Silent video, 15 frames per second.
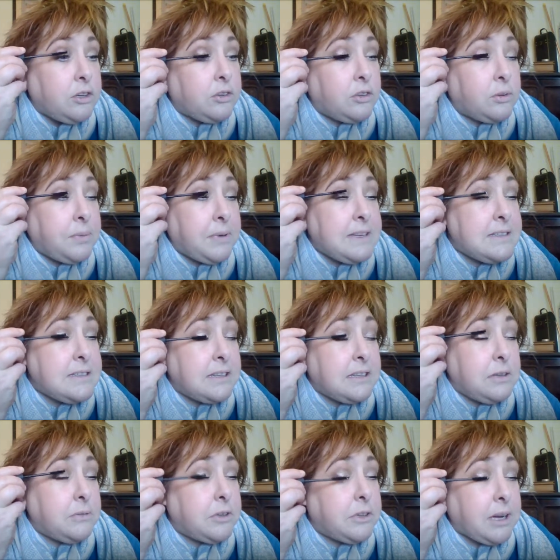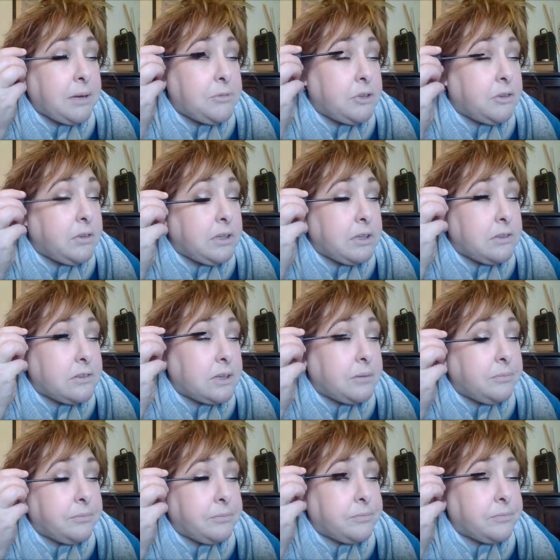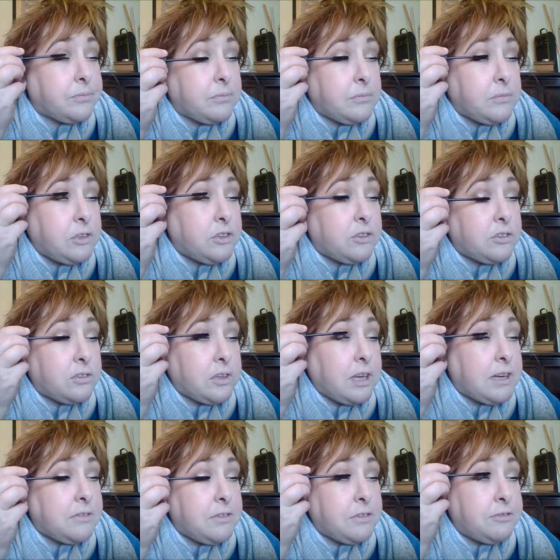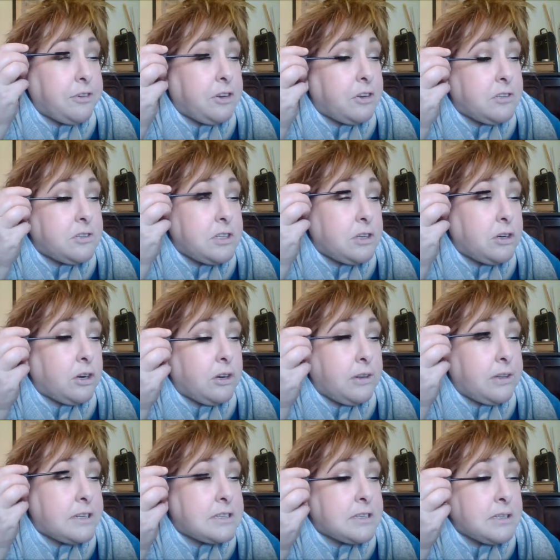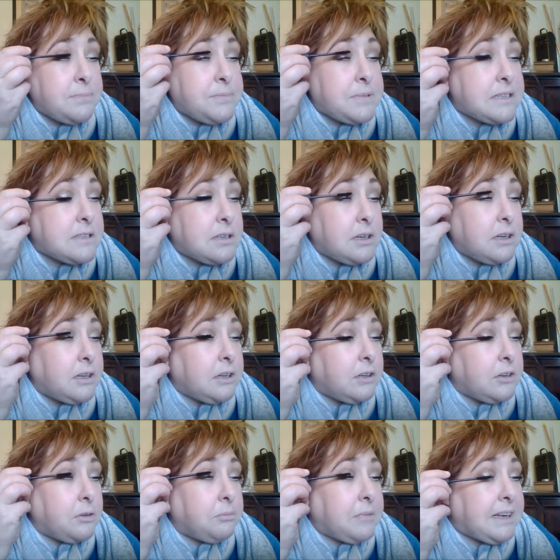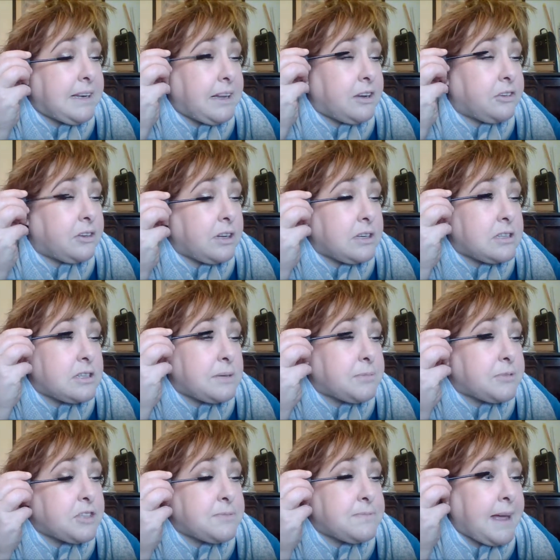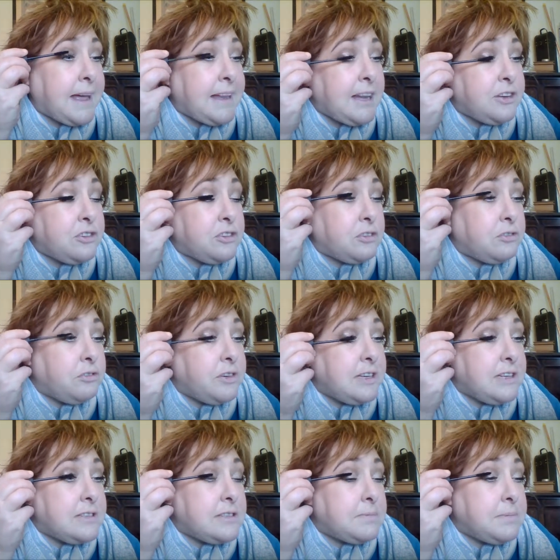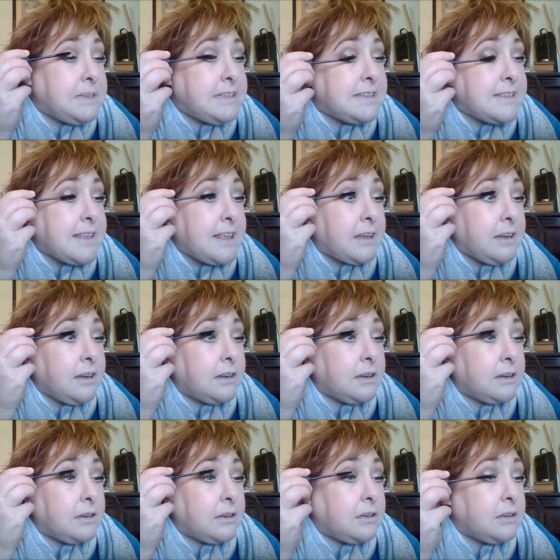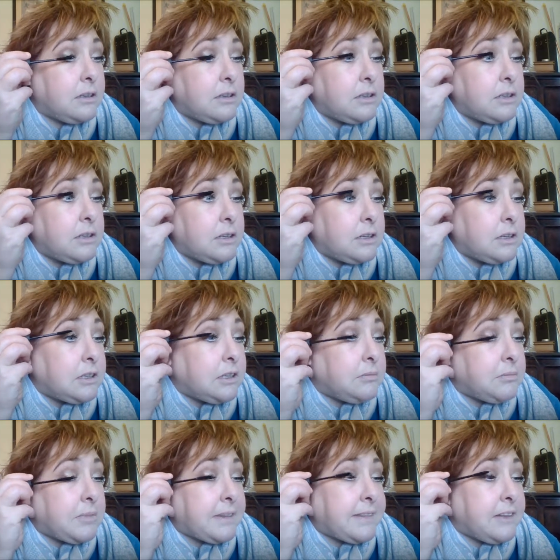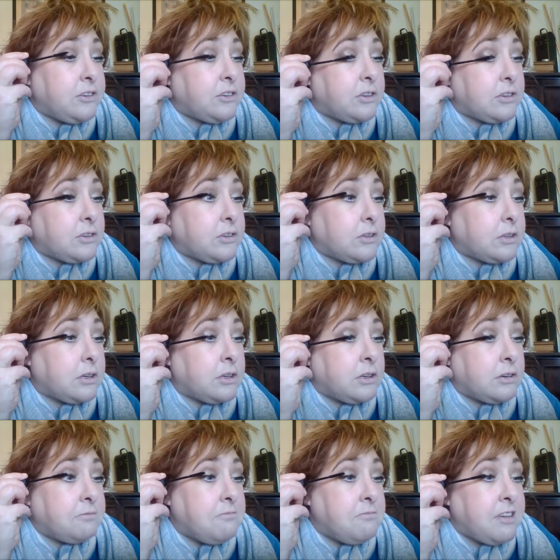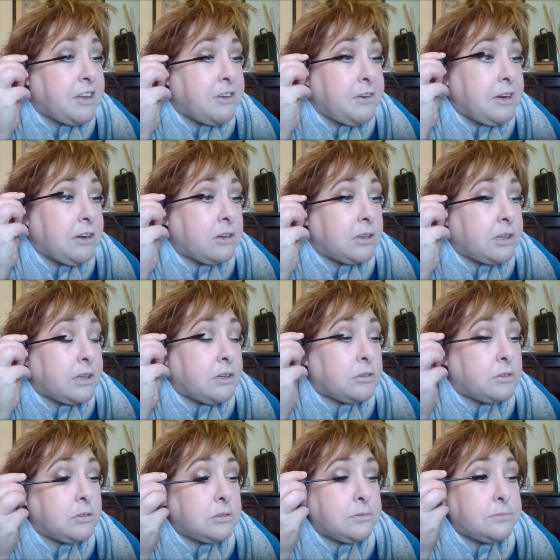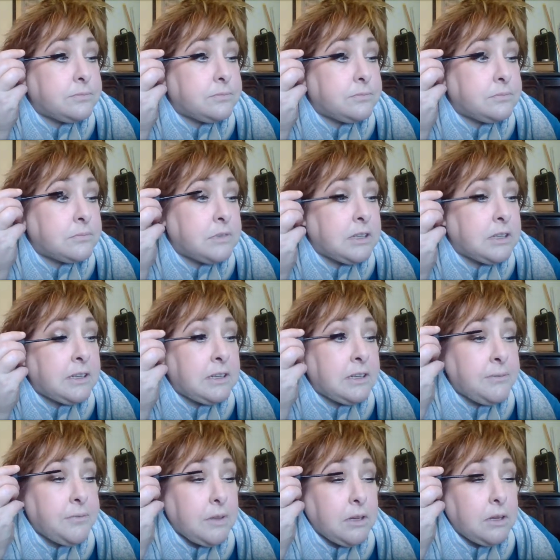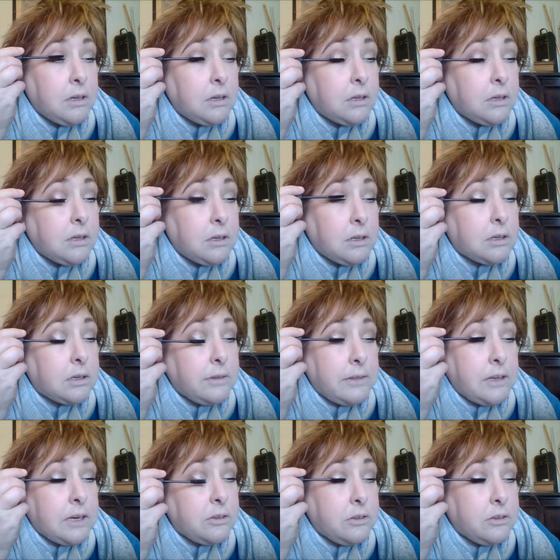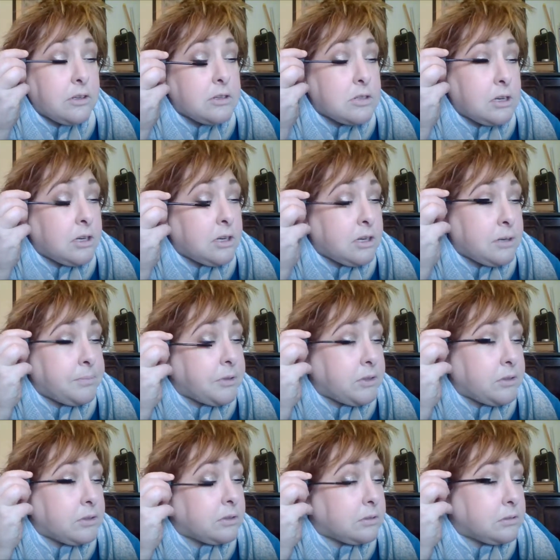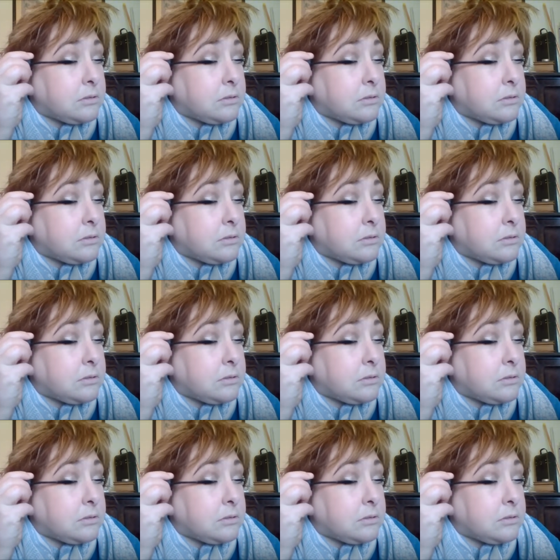So basically what I'm doing is I'm just kind of focusing on the tips, mid-lash and tips, because my eyelashes are reasonably thick, but they're just not very long at all. Okay, and then I do the tops.